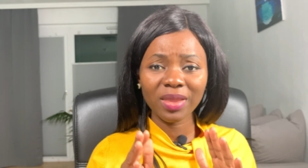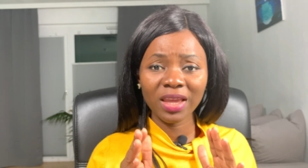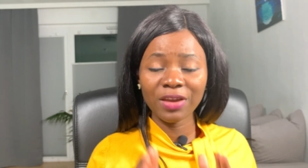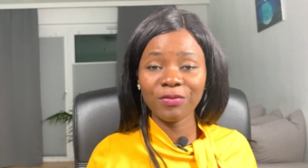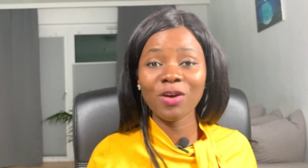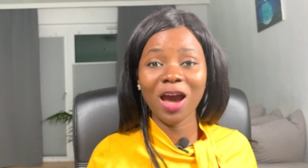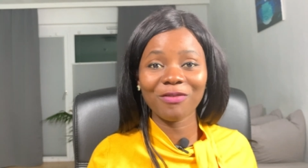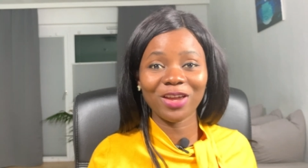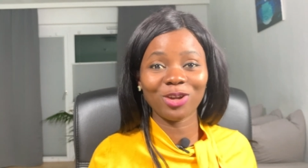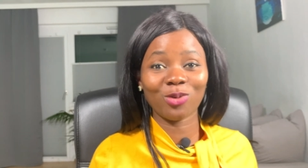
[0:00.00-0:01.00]
if you have
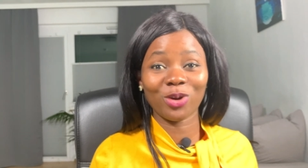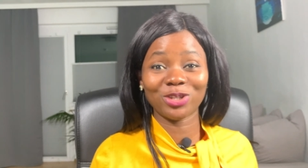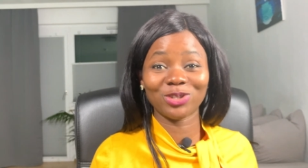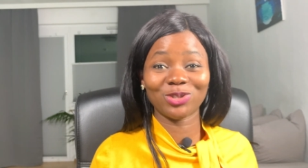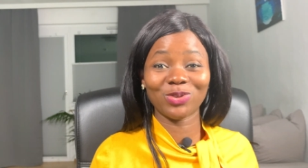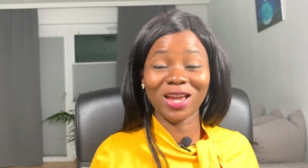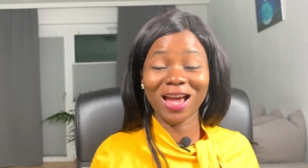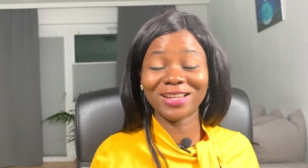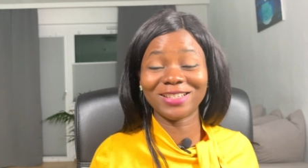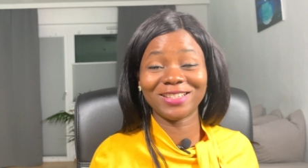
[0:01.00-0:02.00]
any questions
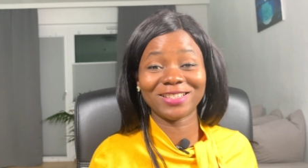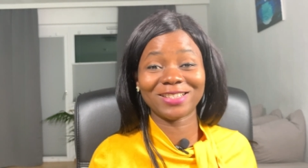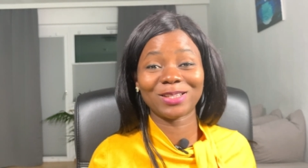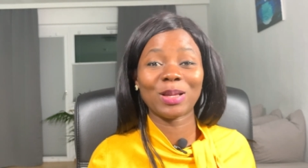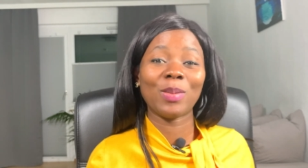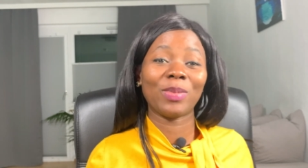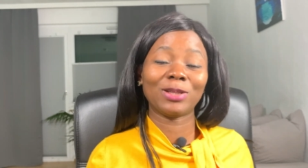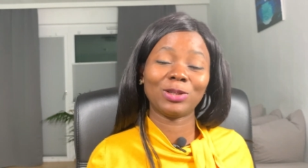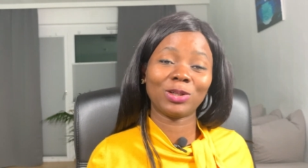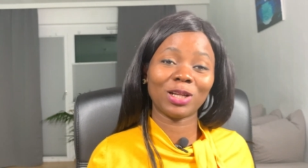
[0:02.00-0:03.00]
regarding this
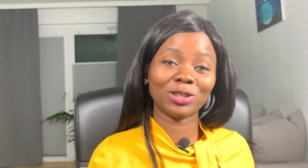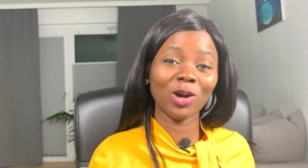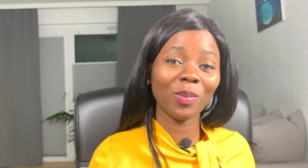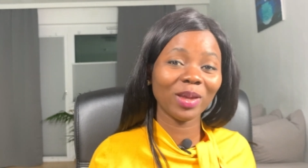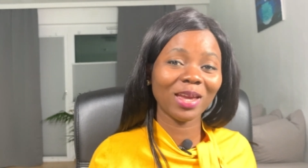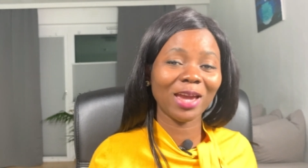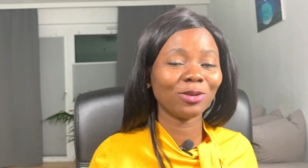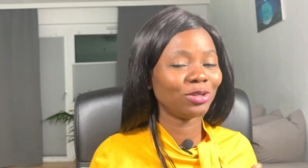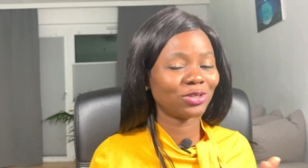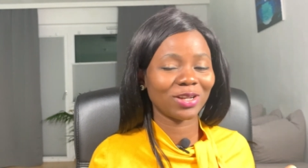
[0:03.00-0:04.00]
particular topic, I
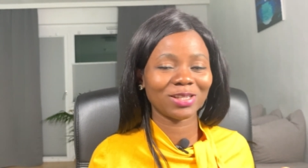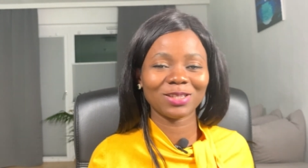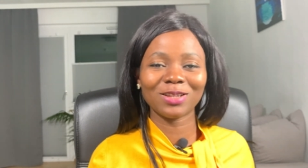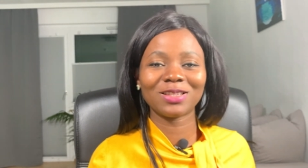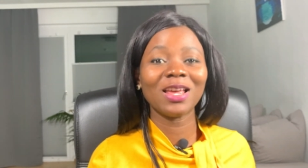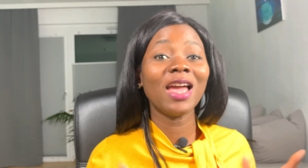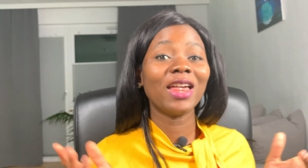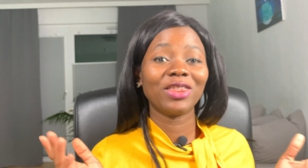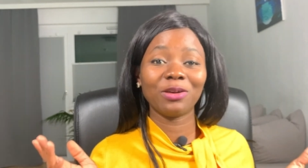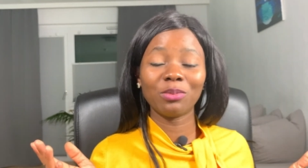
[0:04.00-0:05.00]
know insurance is not
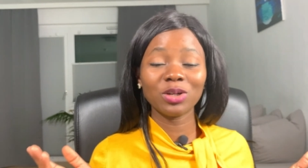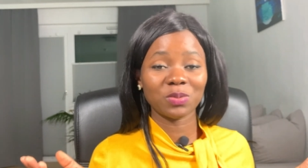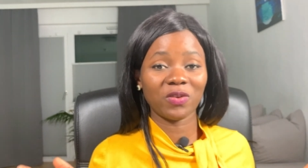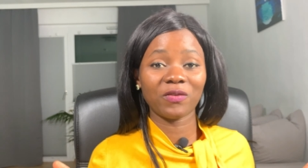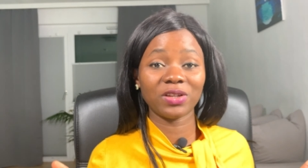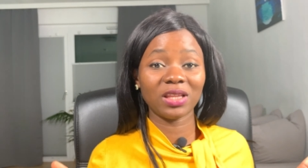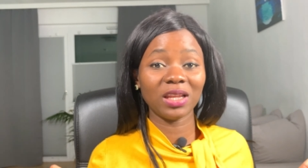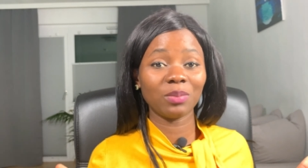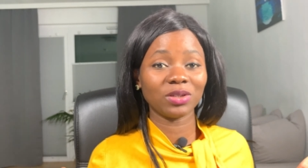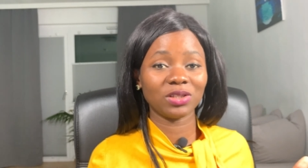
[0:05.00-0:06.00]
the most favorite
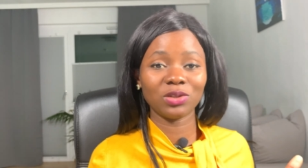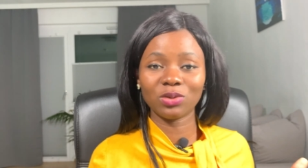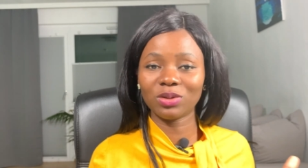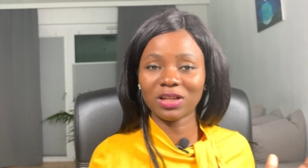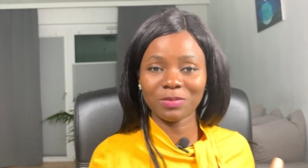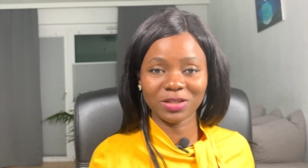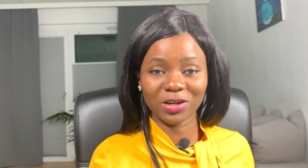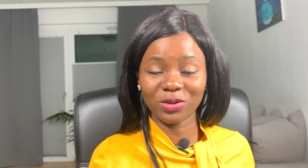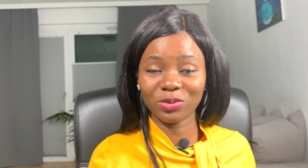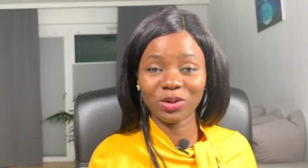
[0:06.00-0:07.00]
thing, but you know, let me
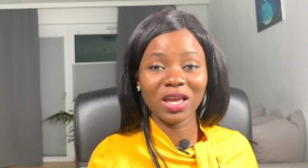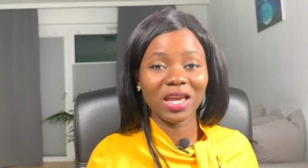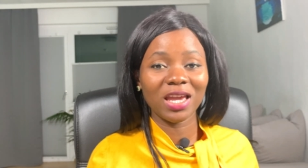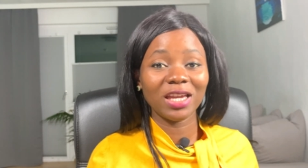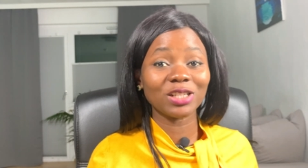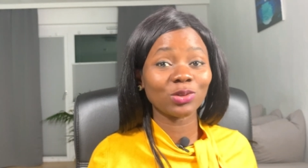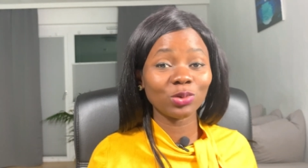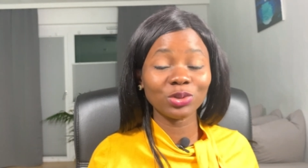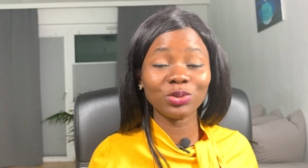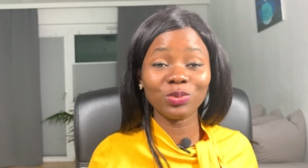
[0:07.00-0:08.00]
tell you, it
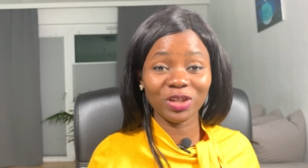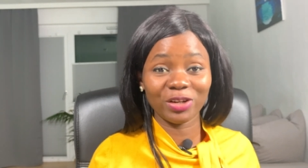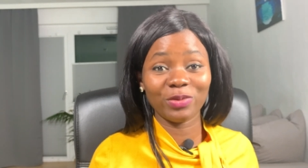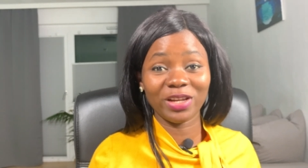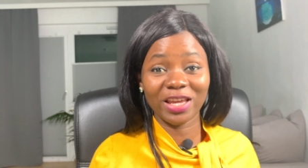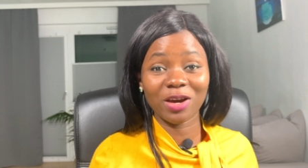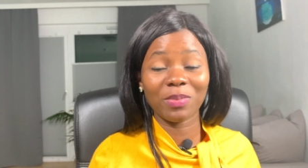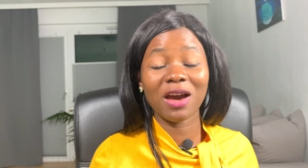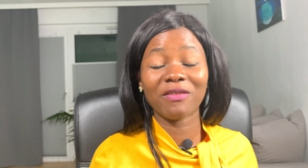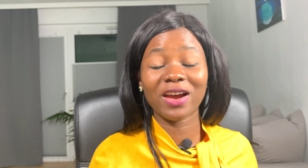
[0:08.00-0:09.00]
could really
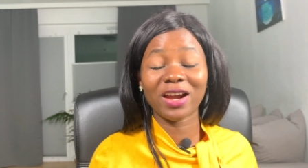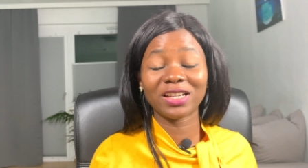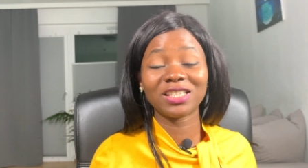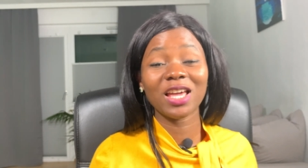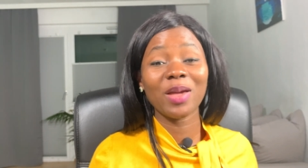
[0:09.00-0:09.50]
help. I've heard